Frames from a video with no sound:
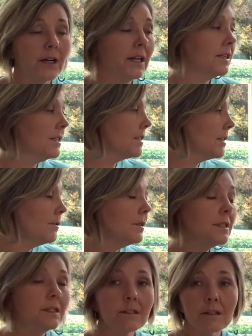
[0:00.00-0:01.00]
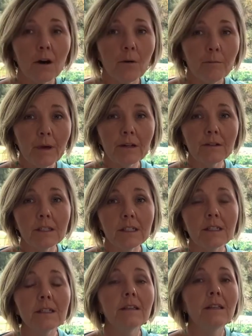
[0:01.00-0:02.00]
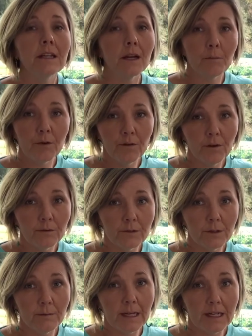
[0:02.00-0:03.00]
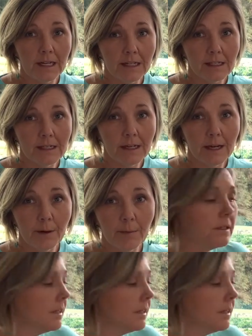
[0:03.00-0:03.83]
And as soon as it's all melted, then I move on to my next step.